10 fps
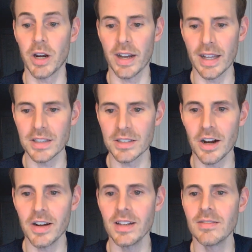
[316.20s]
We're gonna get
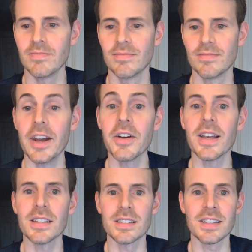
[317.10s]
started. And here it
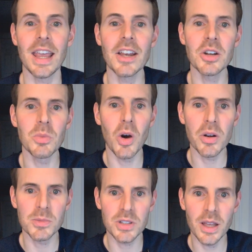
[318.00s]
is, scan your
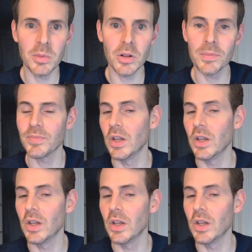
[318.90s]
modem's label.